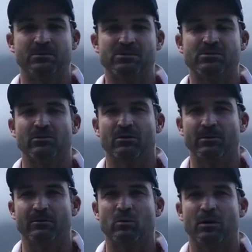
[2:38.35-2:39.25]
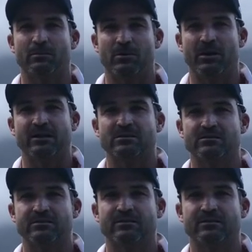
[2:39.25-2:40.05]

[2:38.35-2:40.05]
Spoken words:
But you still got to be quite proactive